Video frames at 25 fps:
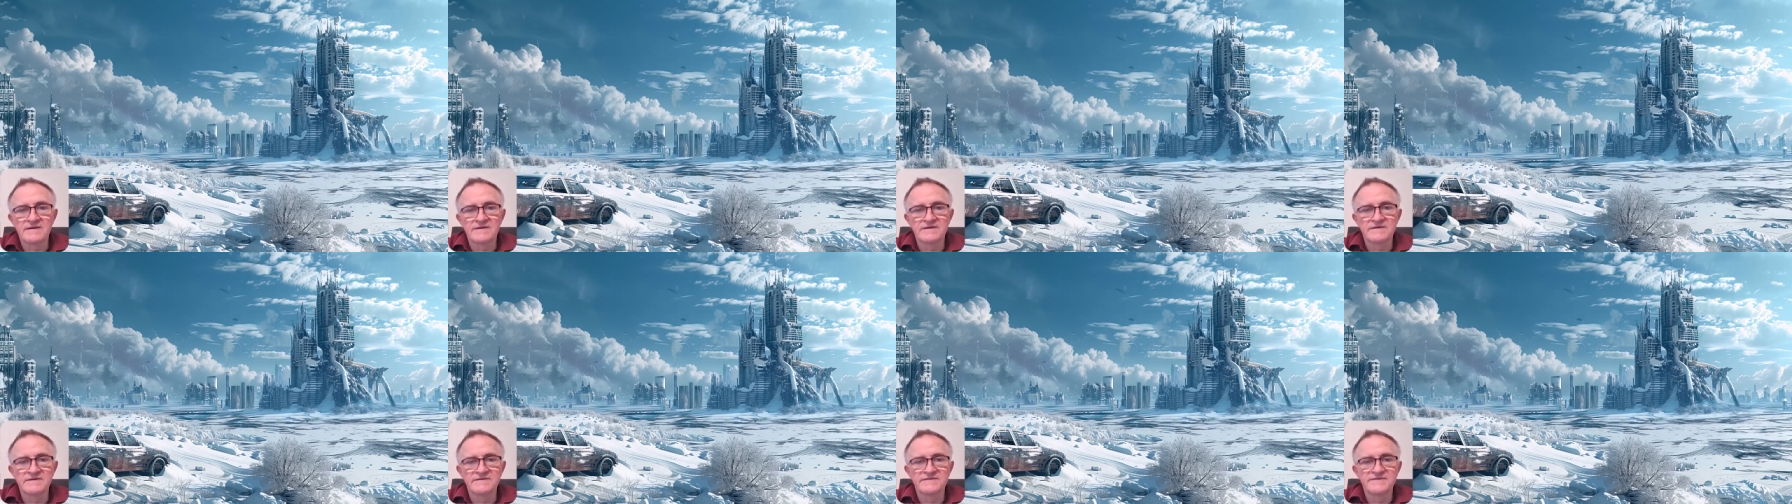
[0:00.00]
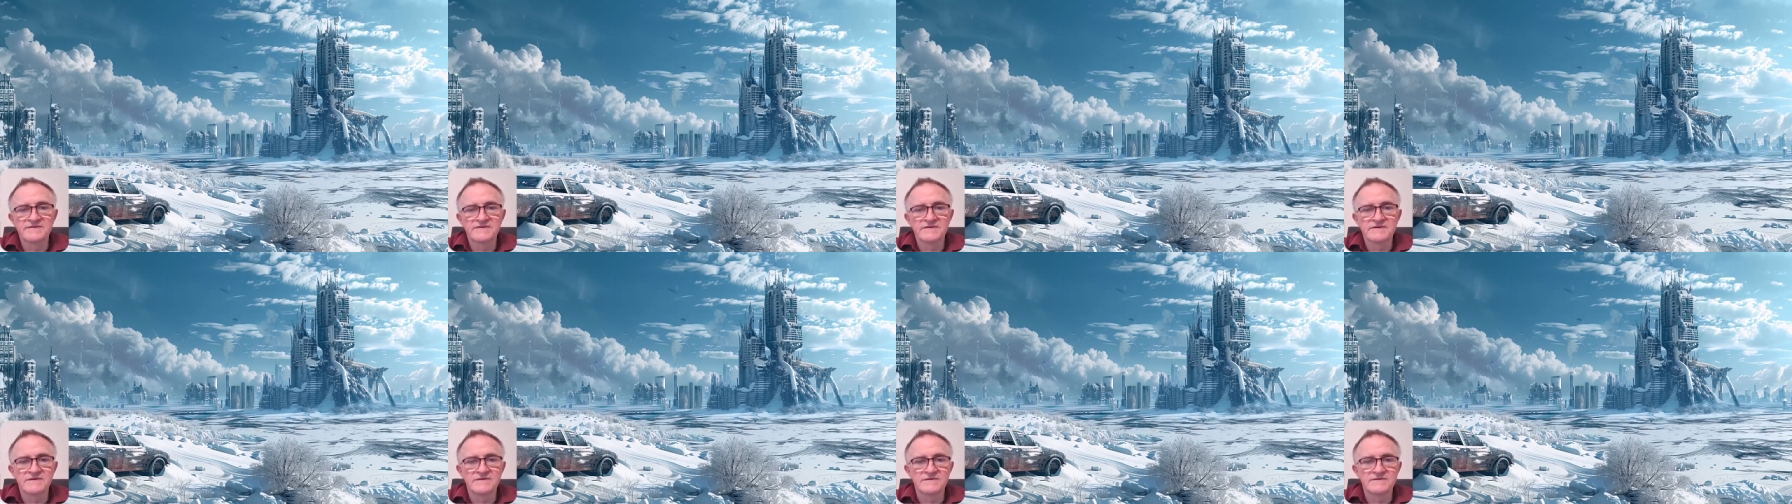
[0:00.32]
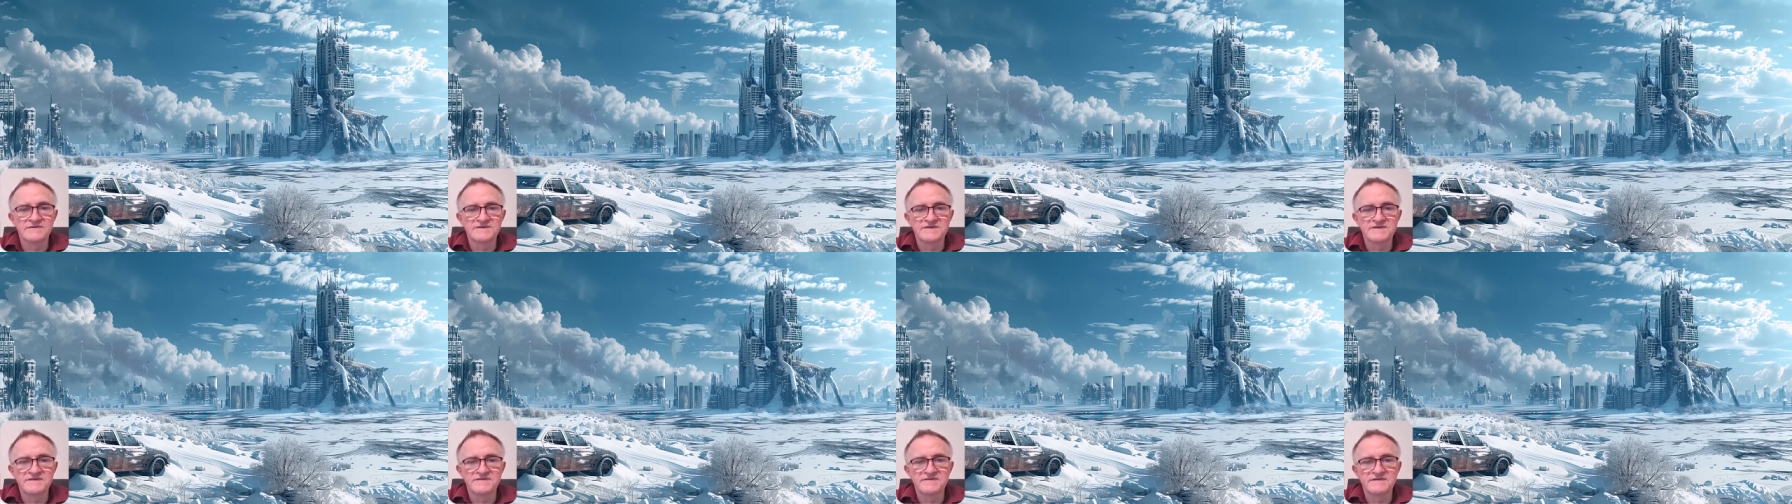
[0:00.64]
over the
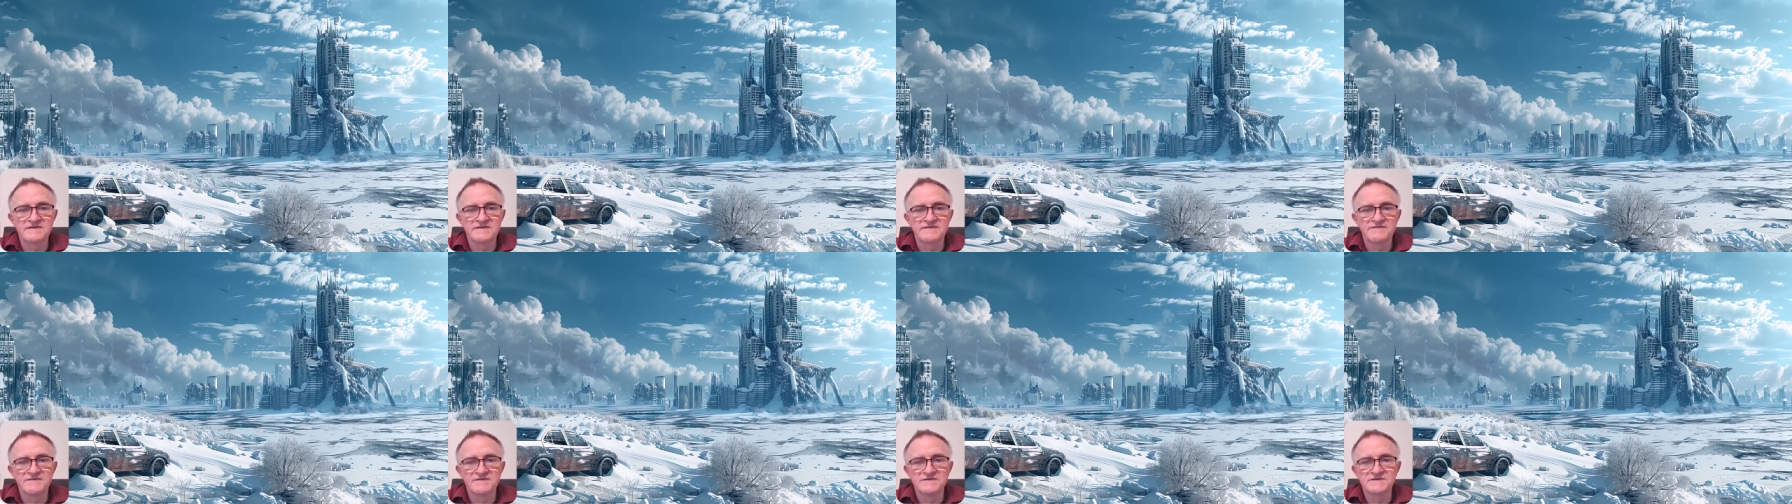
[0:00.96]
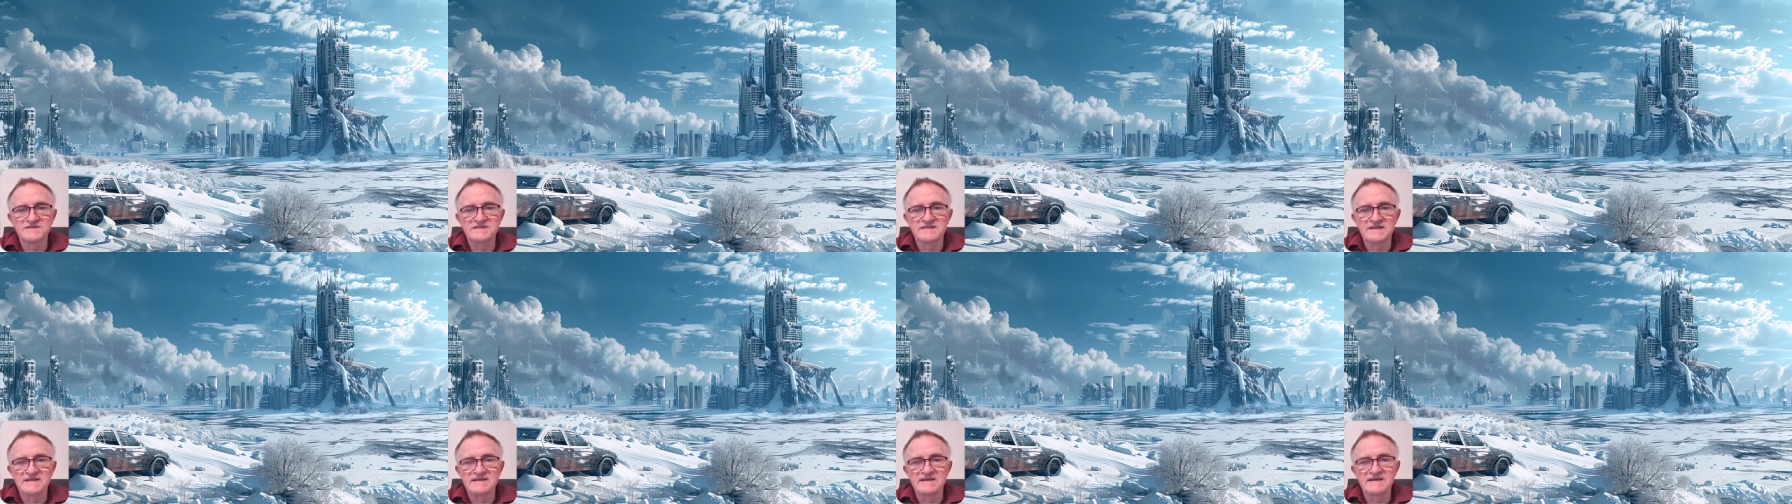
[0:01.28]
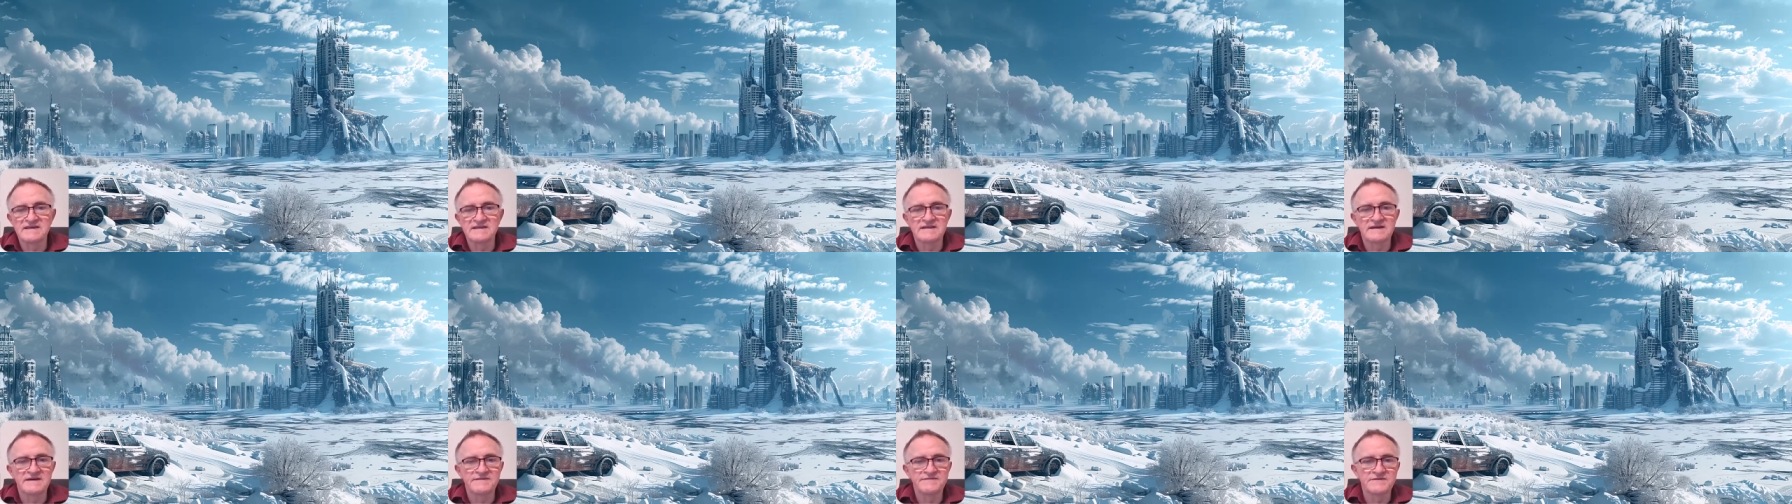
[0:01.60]
course of the first
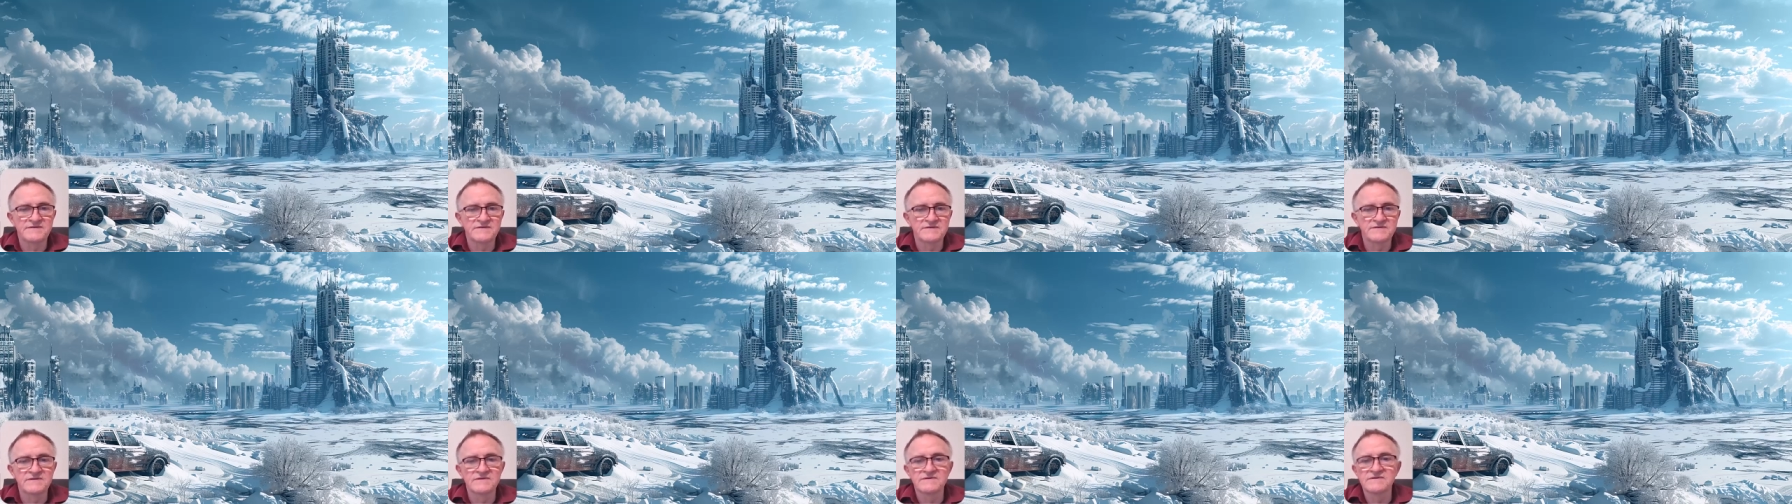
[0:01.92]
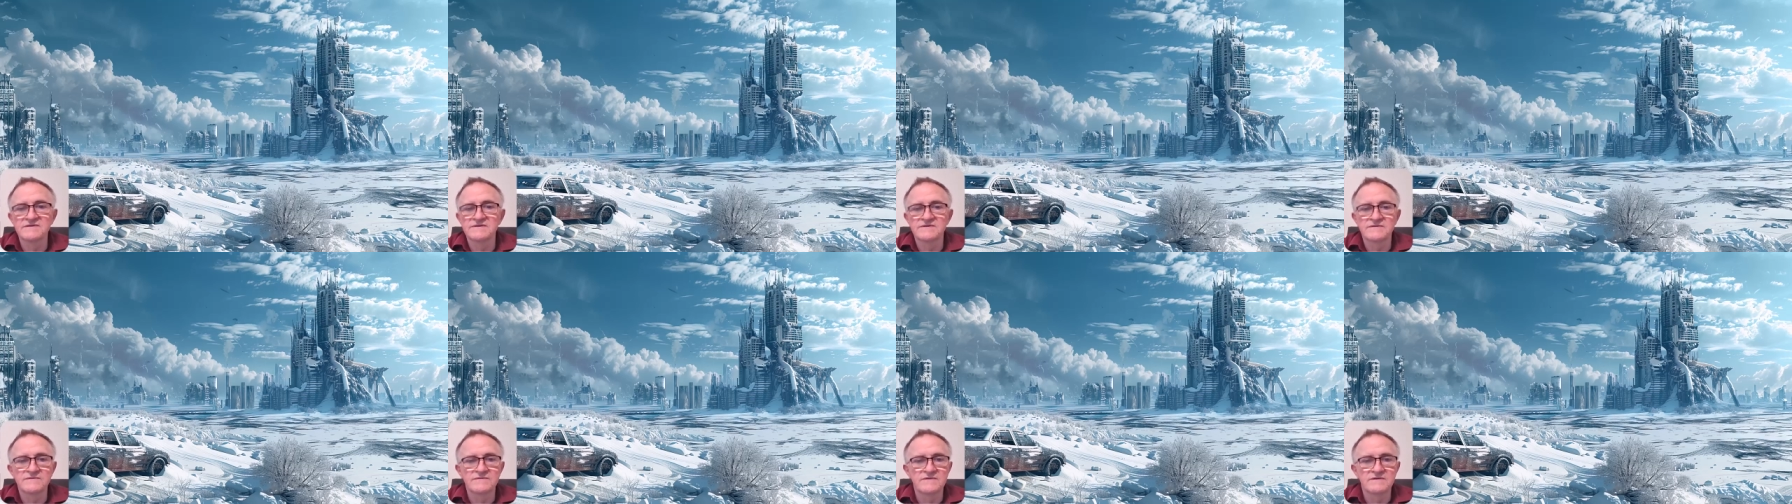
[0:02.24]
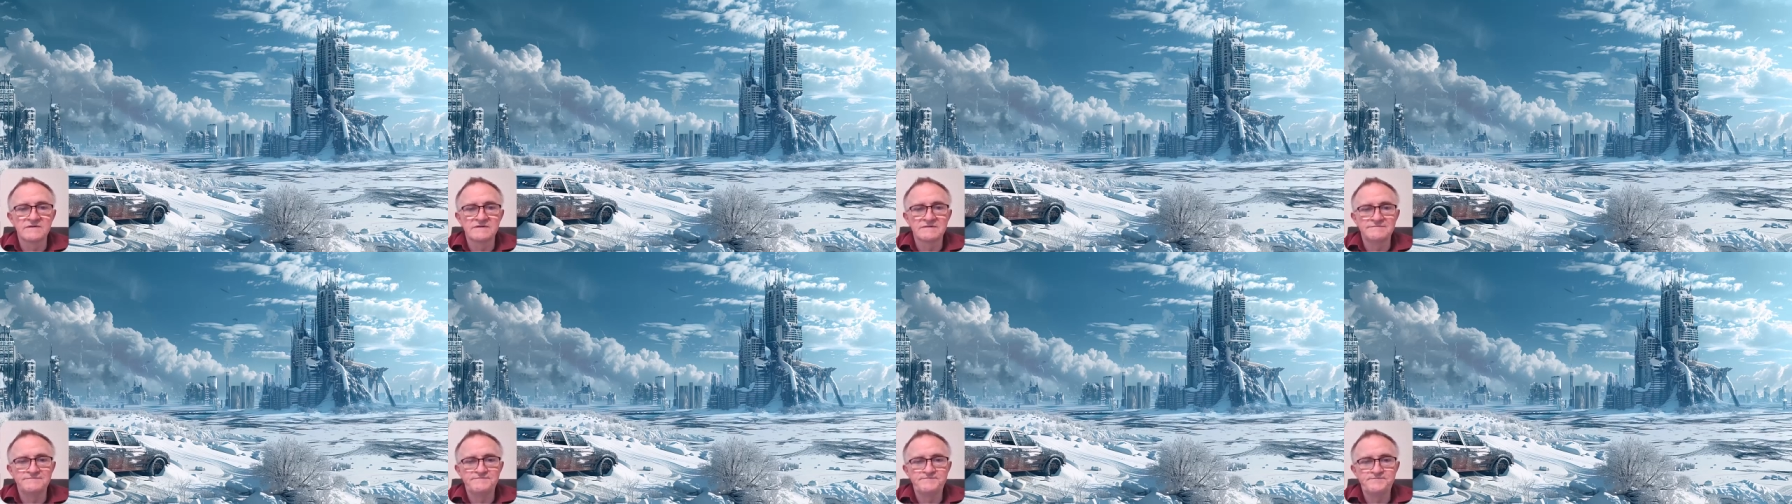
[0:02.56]
decade after the nuclear
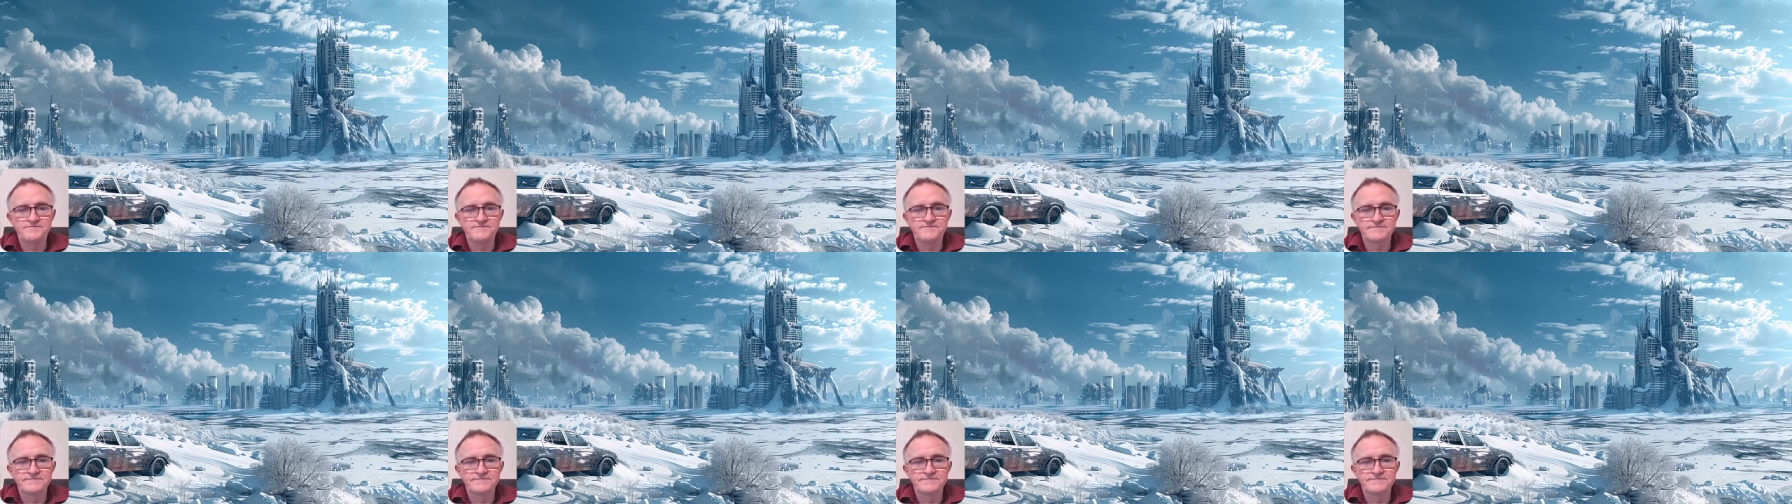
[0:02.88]
war.